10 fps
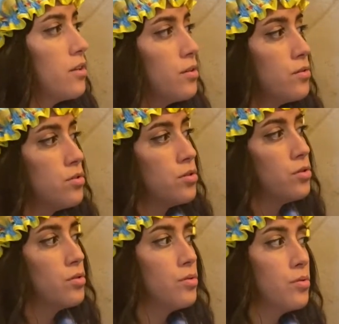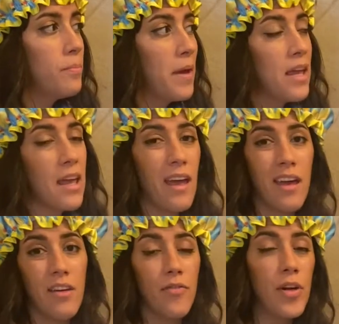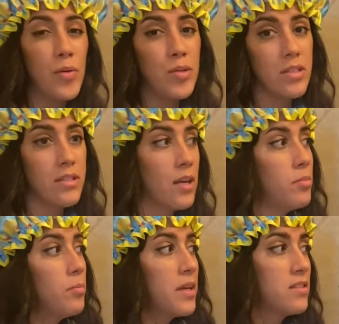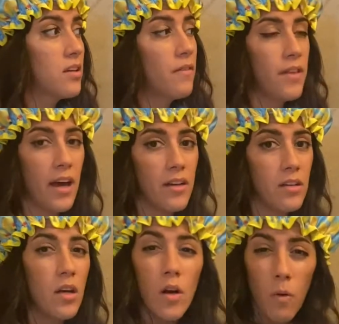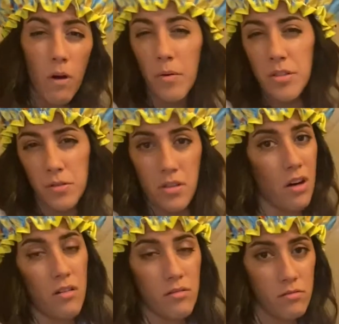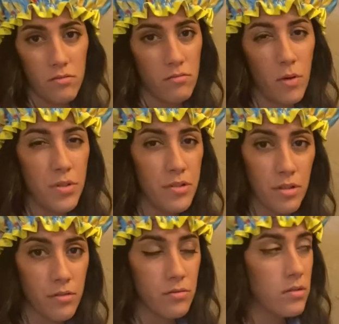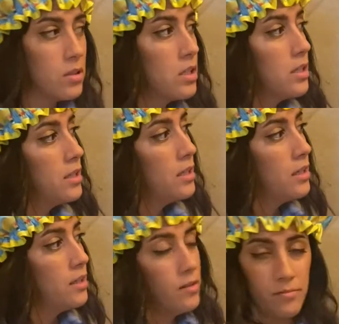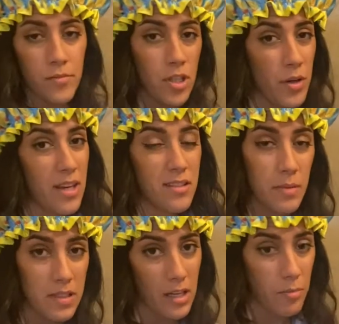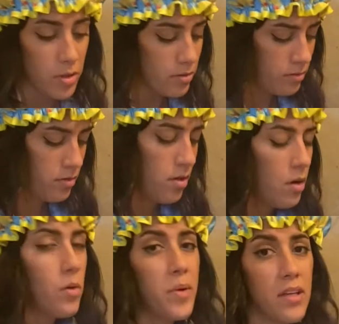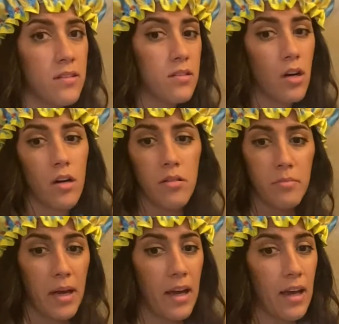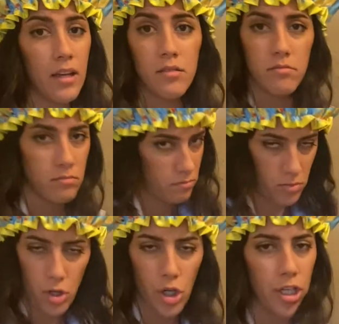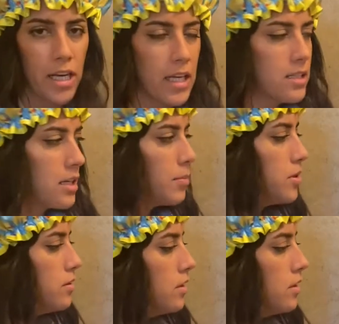you to make a frequency table based off that where would you start what would you do you know it has to be a table so we can start by creating a table